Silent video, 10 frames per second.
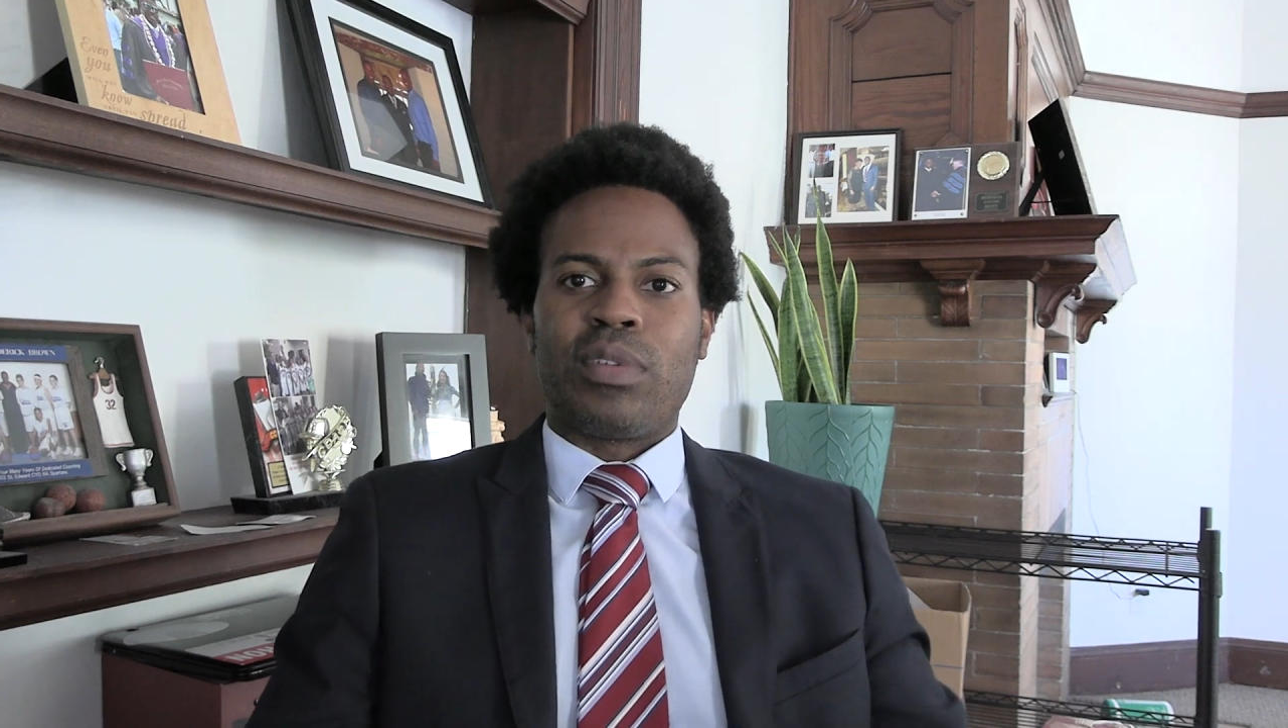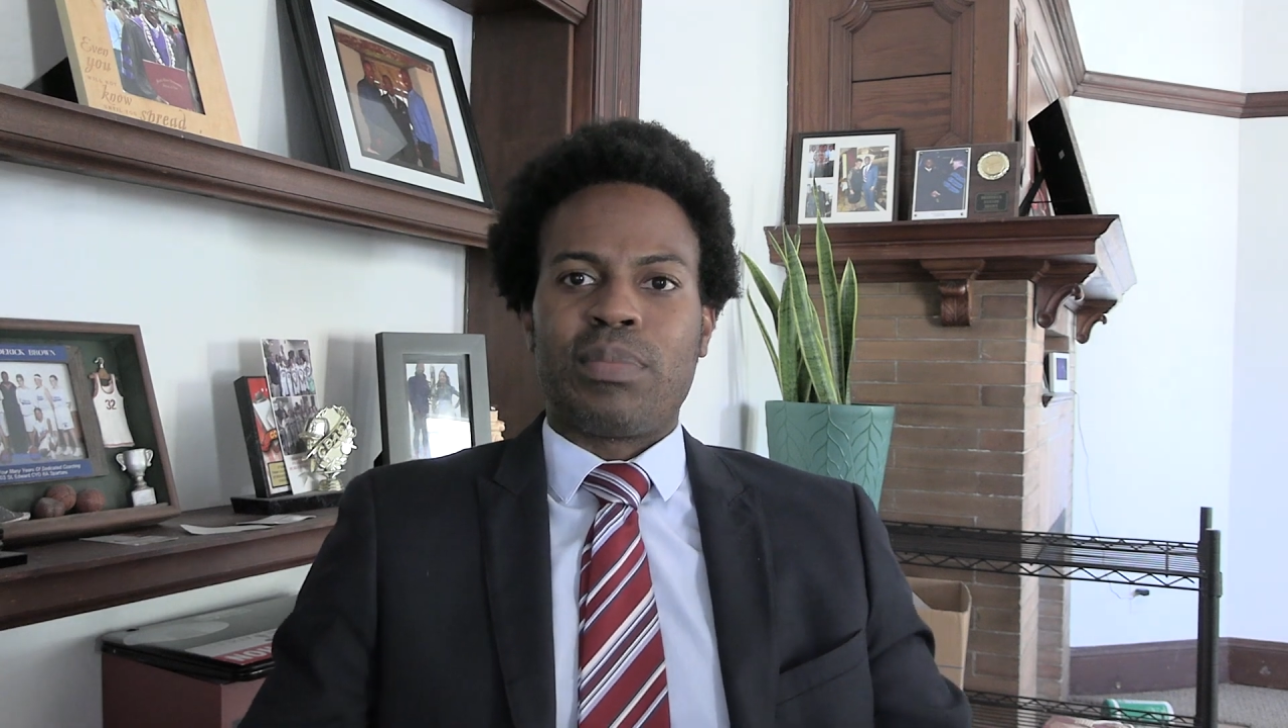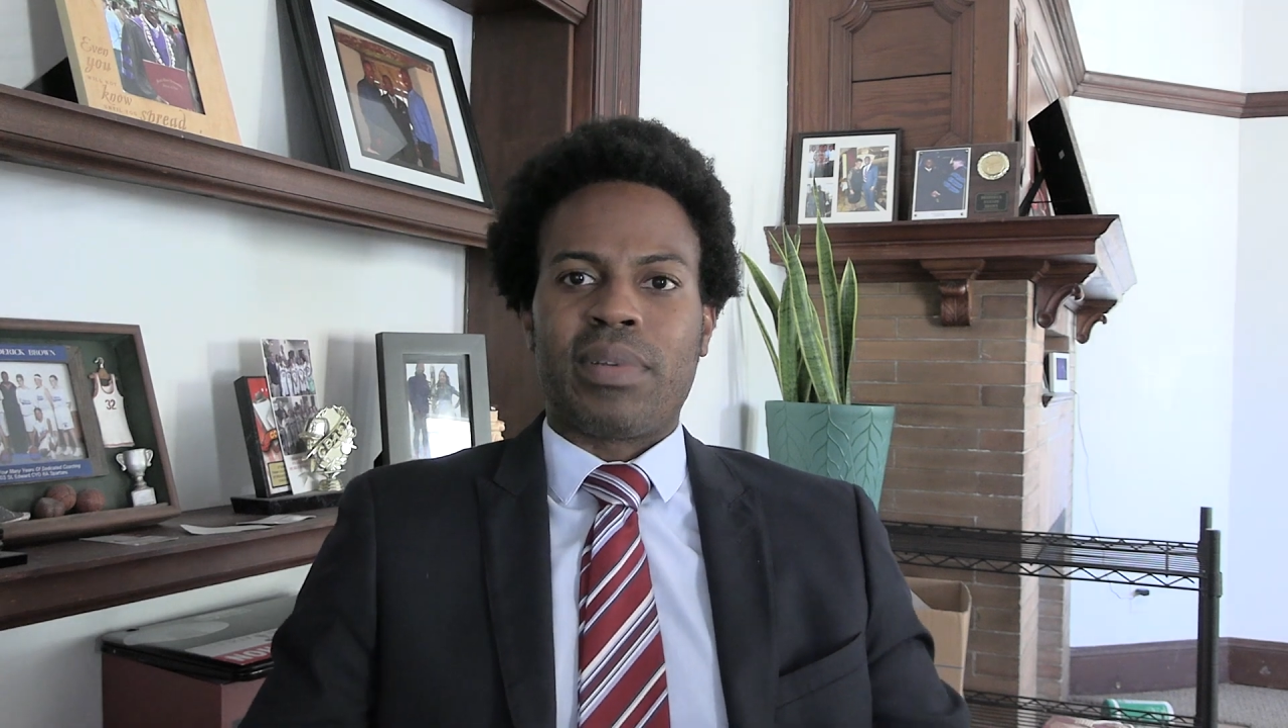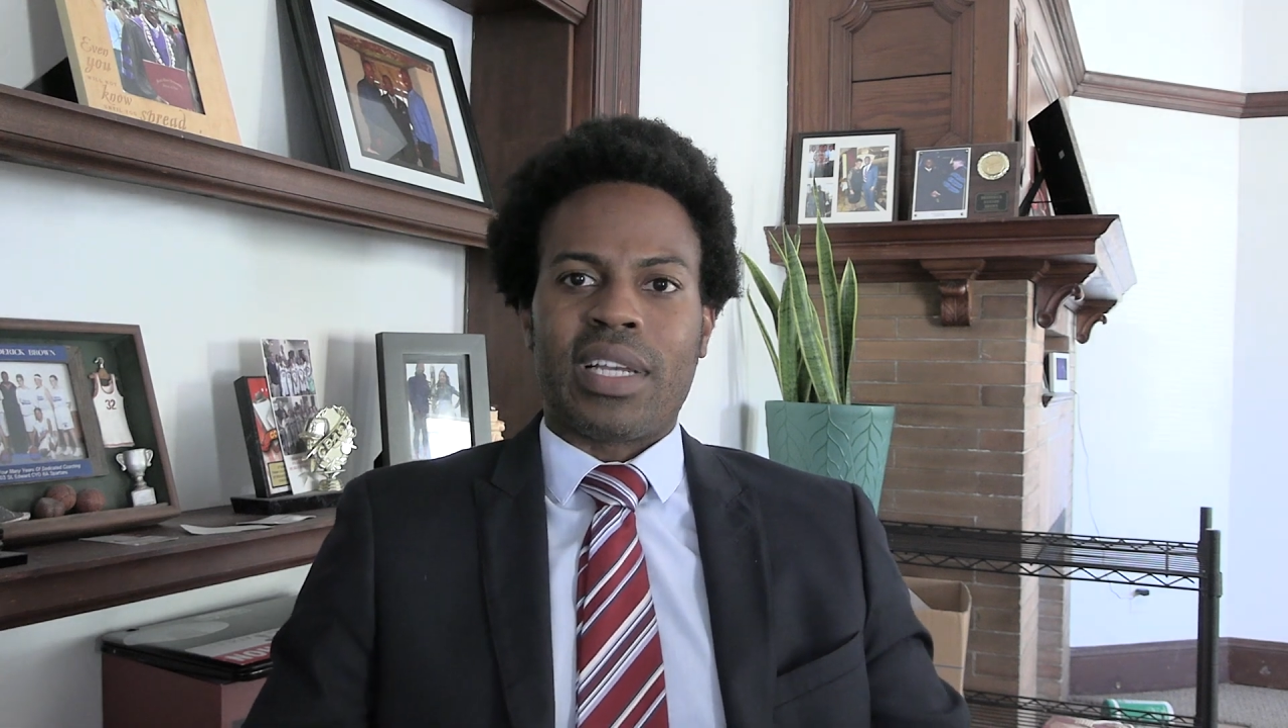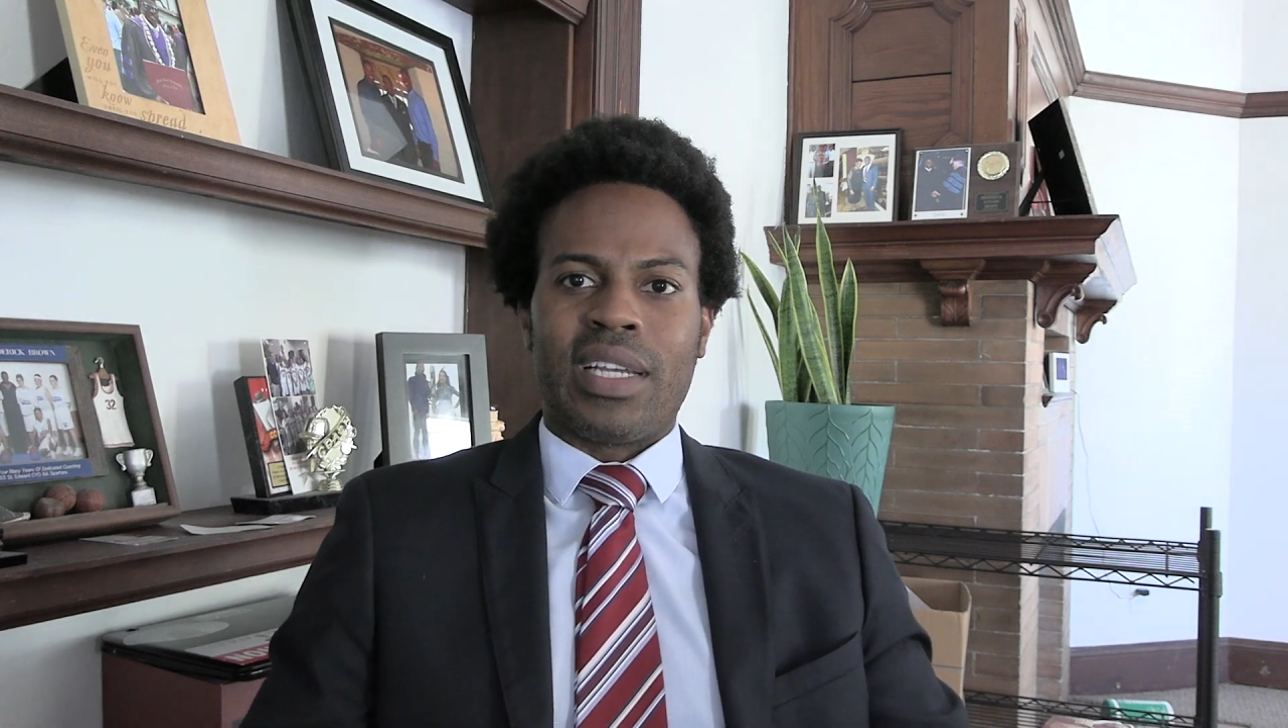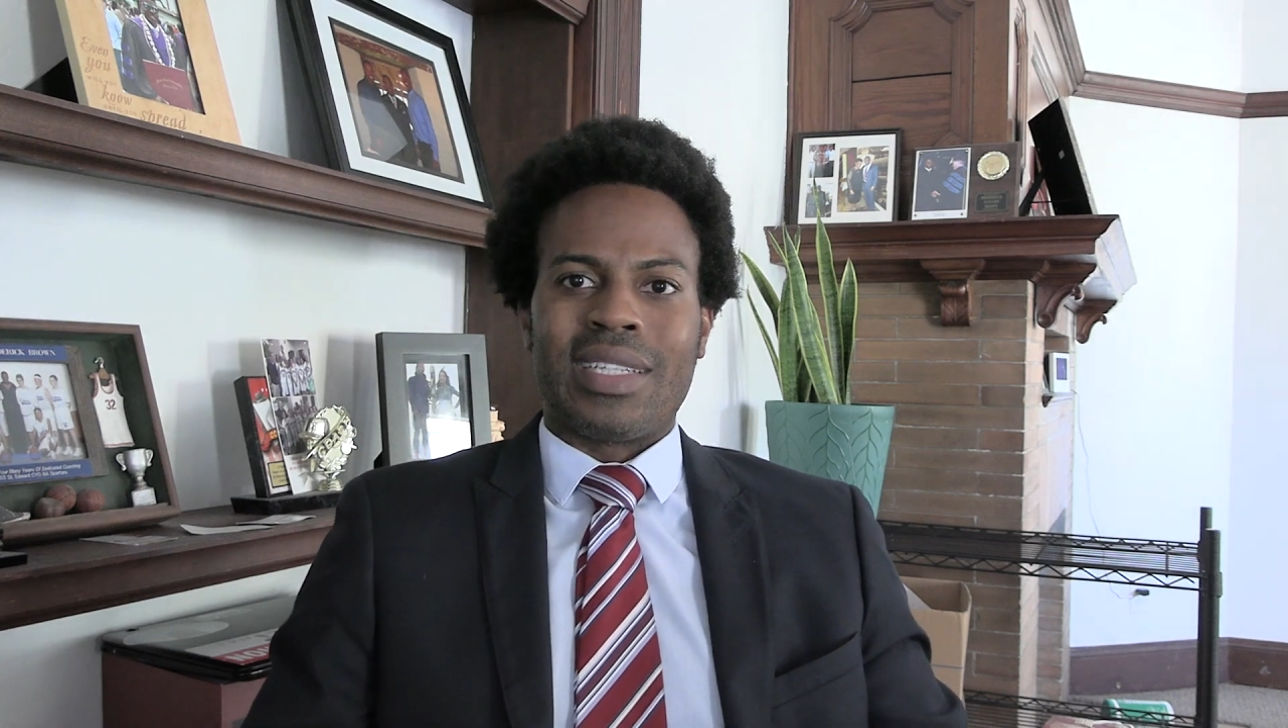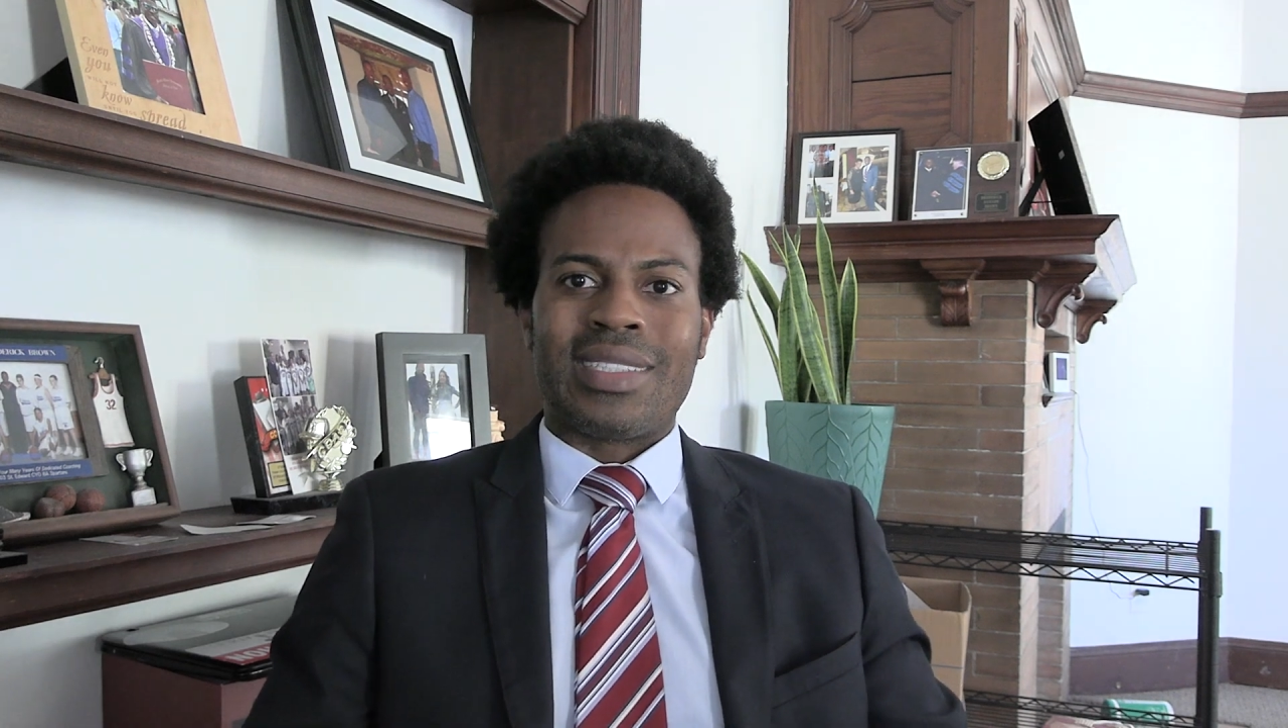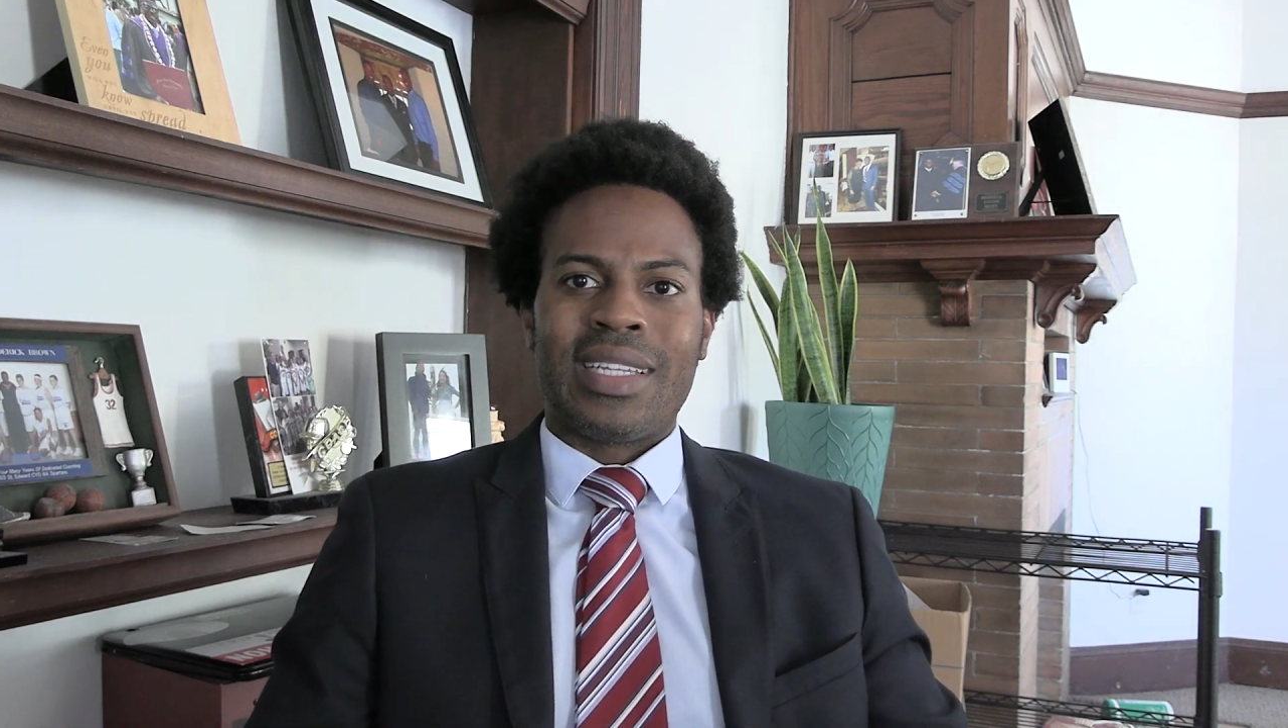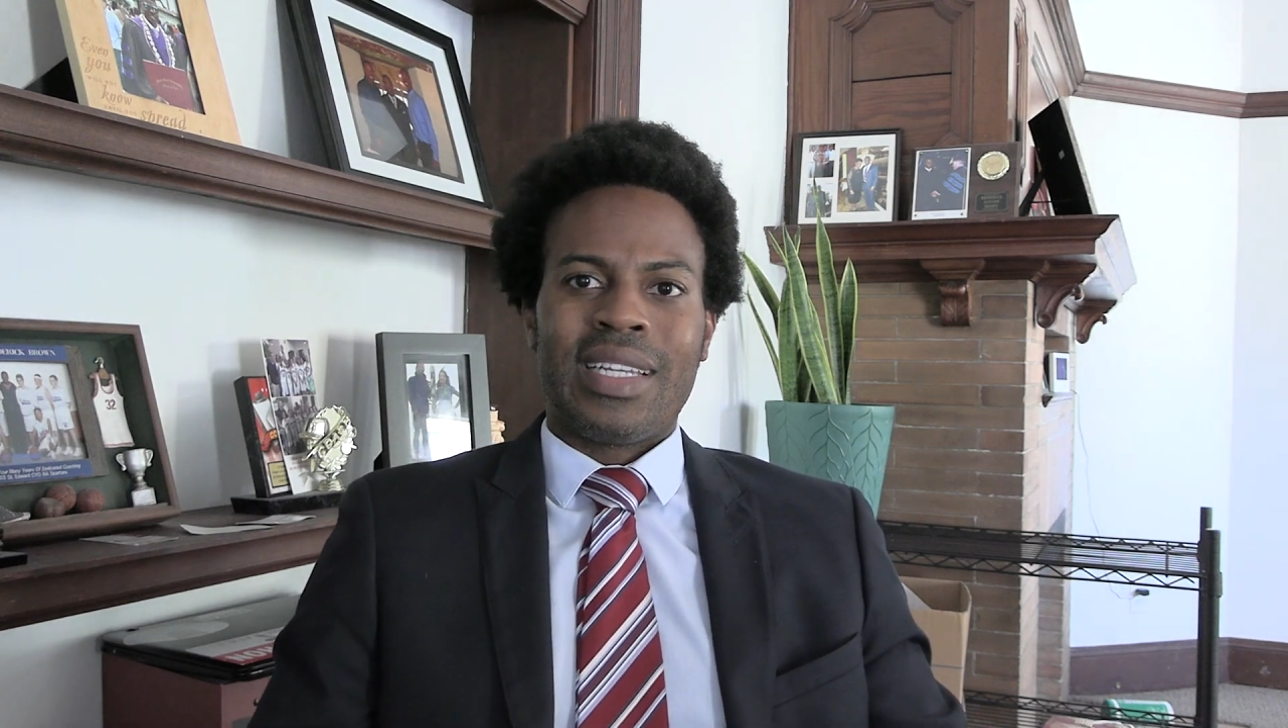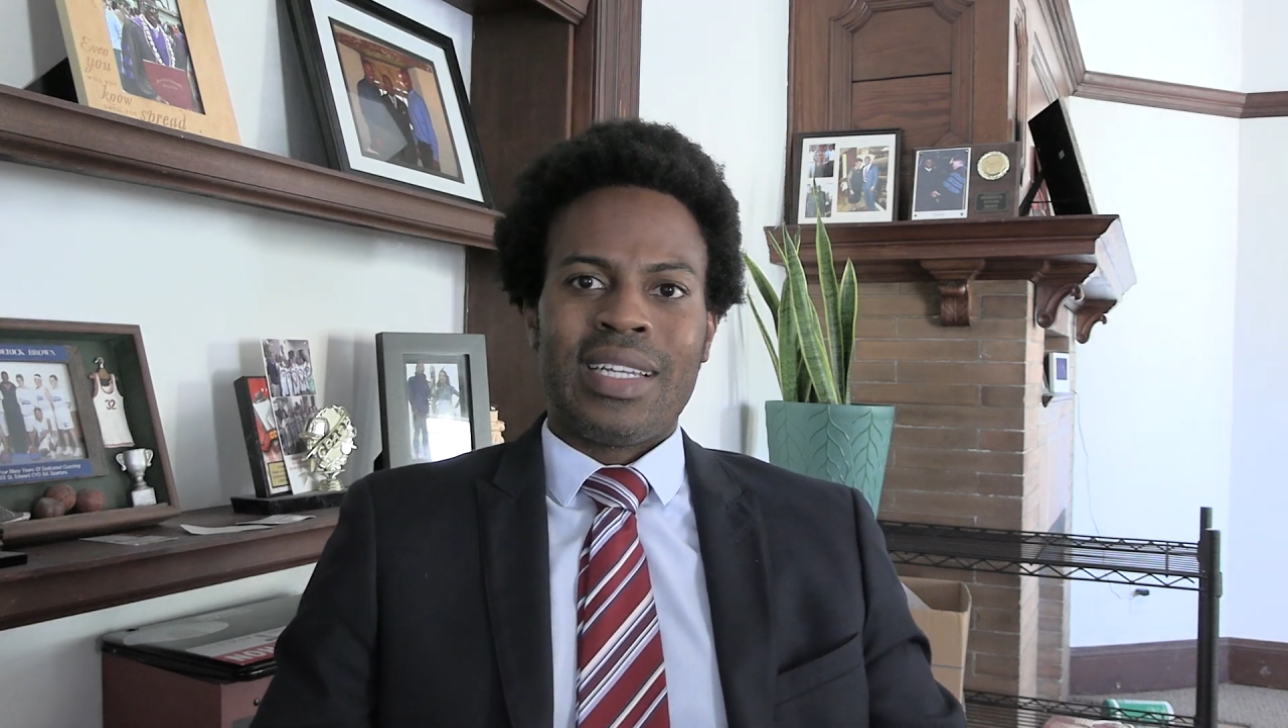was
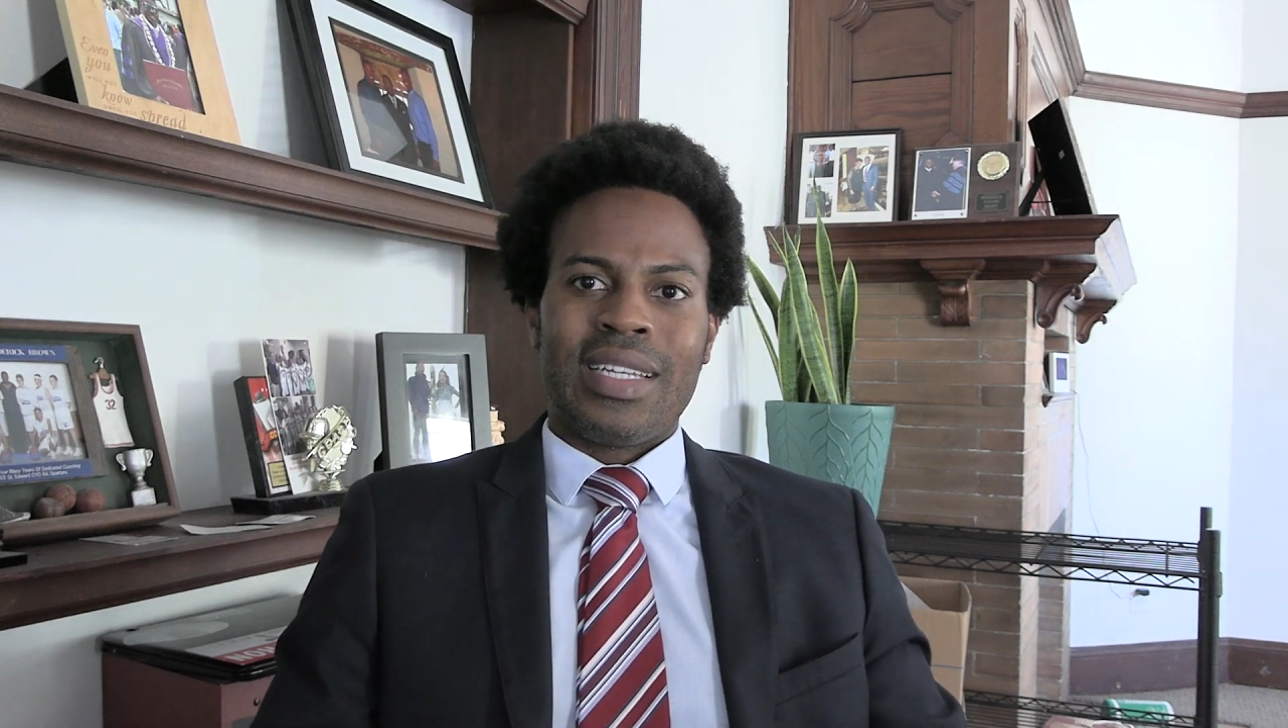because